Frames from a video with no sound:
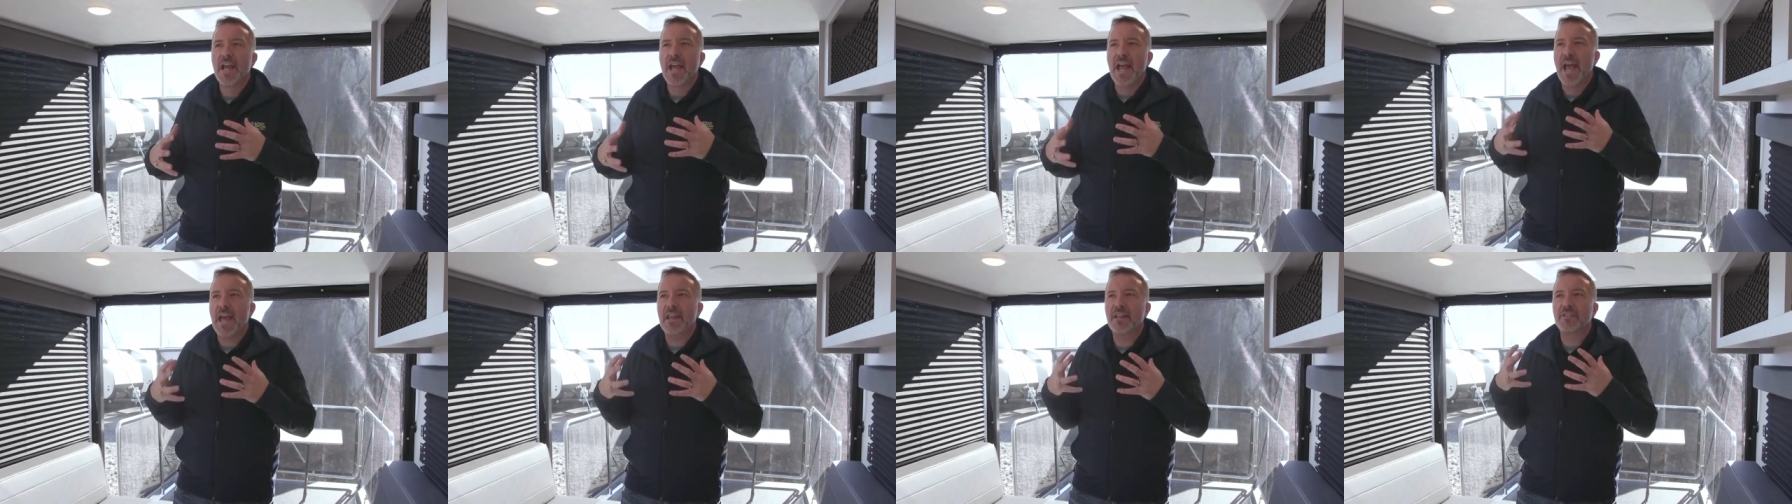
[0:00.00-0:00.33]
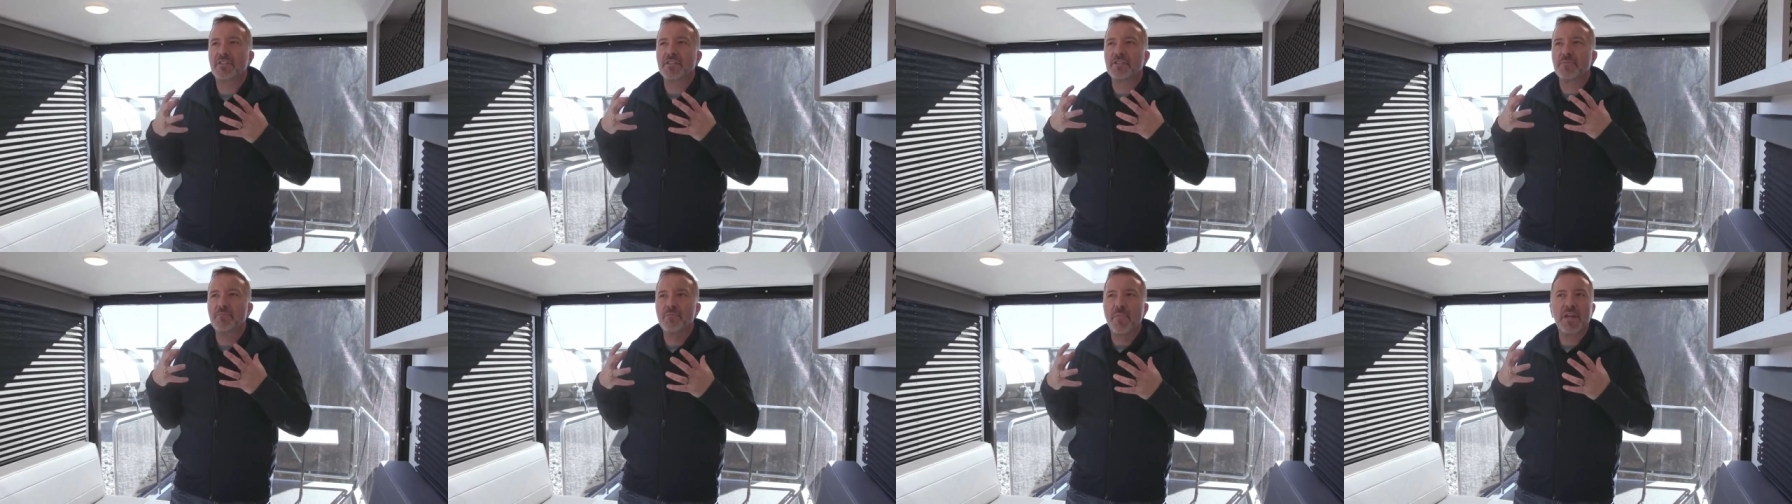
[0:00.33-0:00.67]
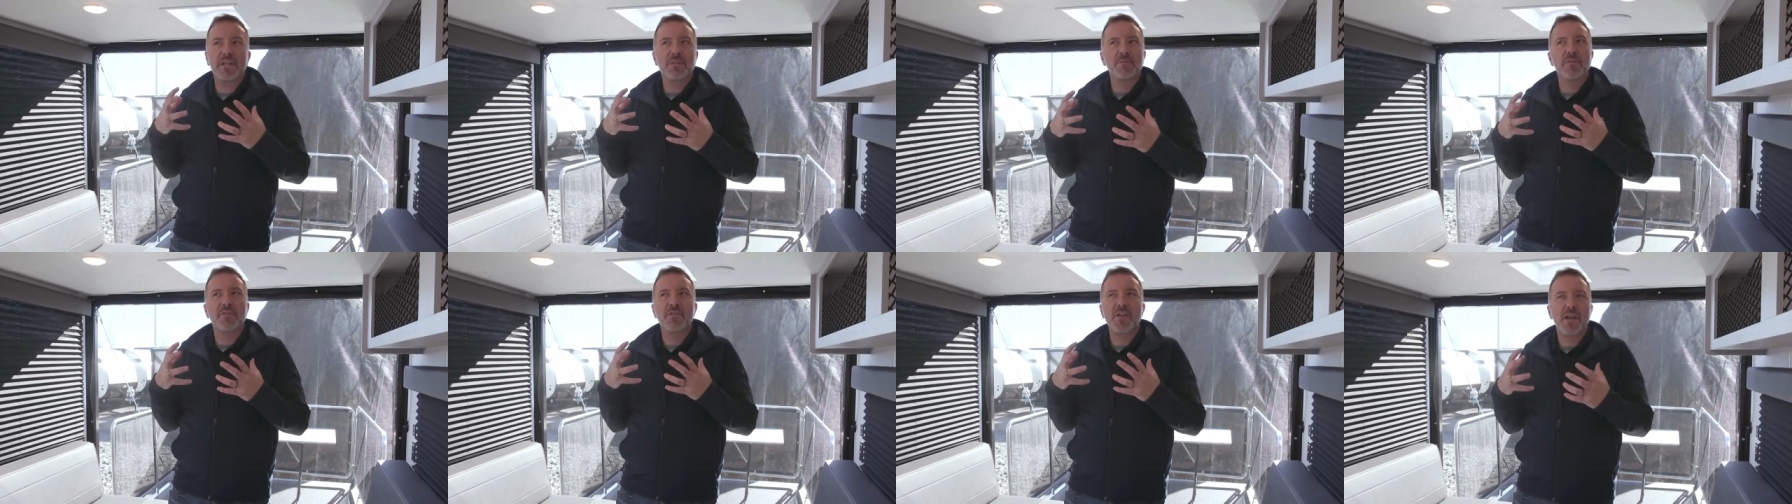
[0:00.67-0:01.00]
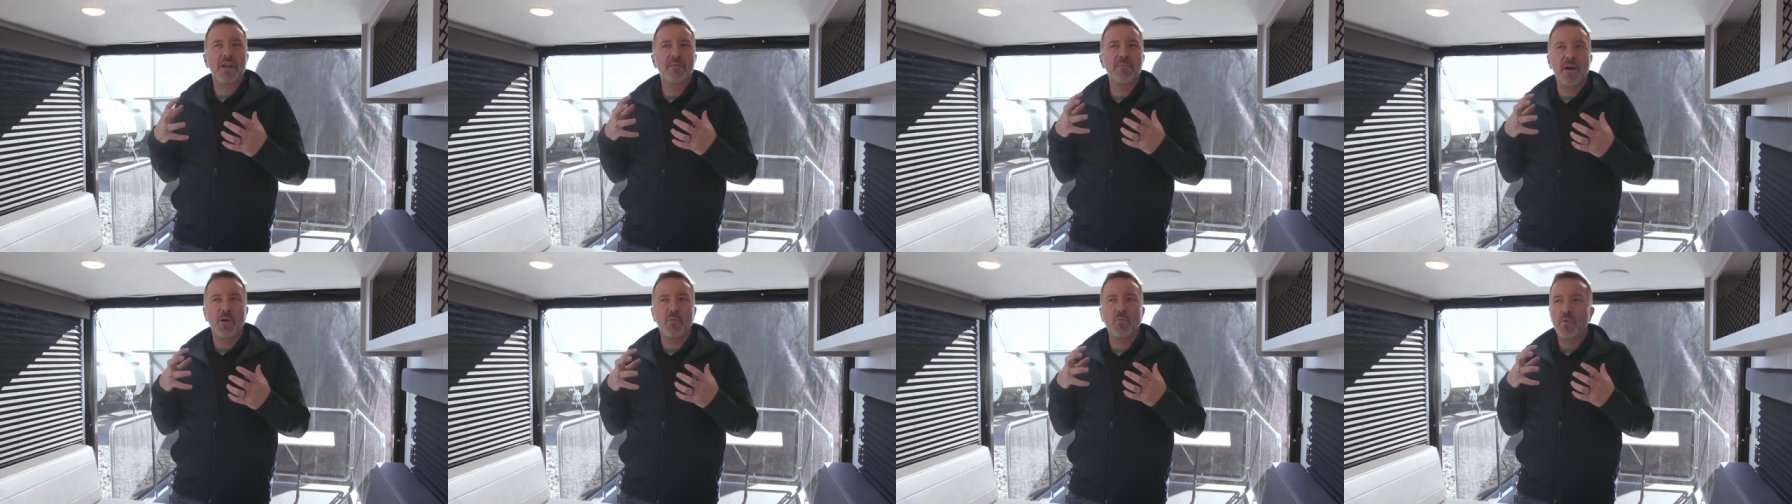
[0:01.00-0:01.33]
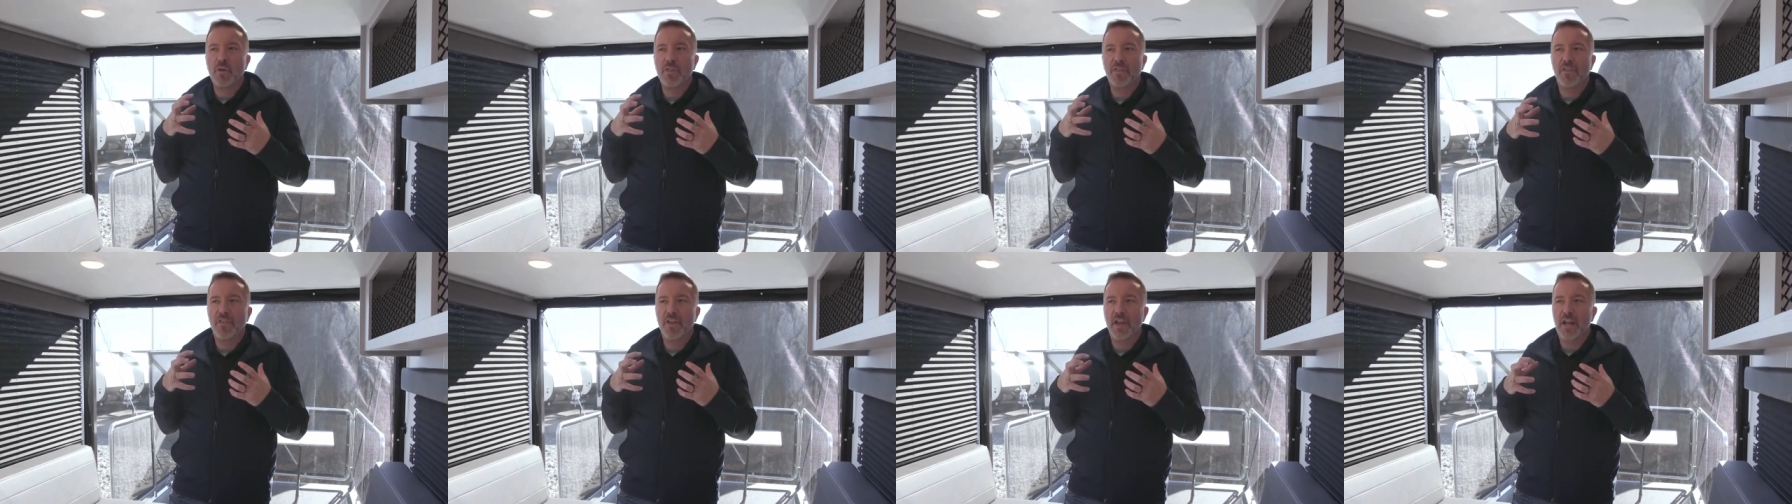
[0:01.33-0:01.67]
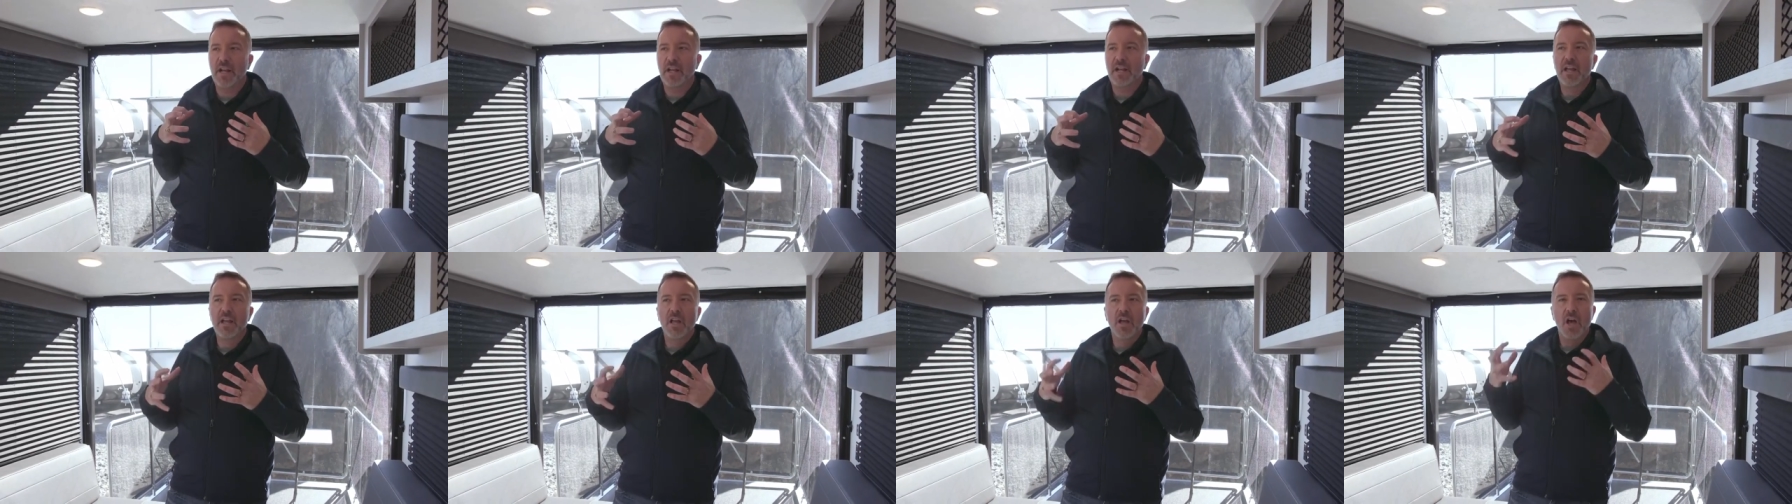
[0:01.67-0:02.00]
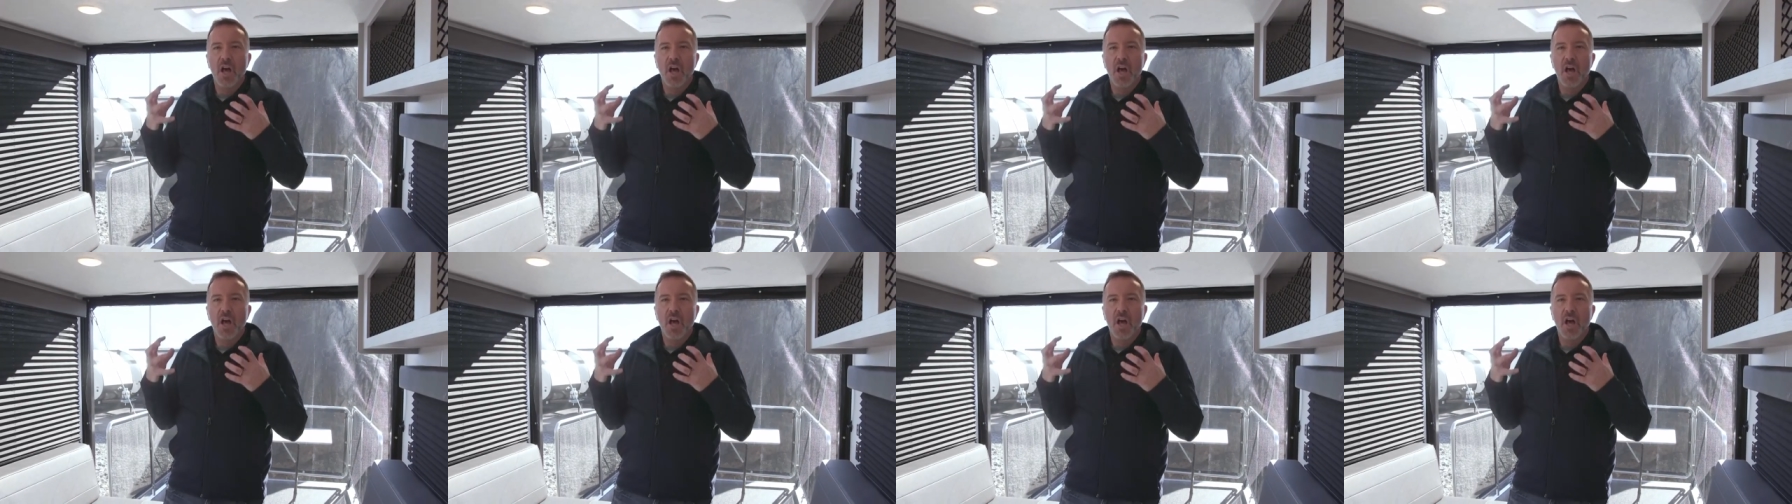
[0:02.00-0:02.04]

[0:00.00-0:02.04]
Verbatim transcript: And it just makes me think about one thing.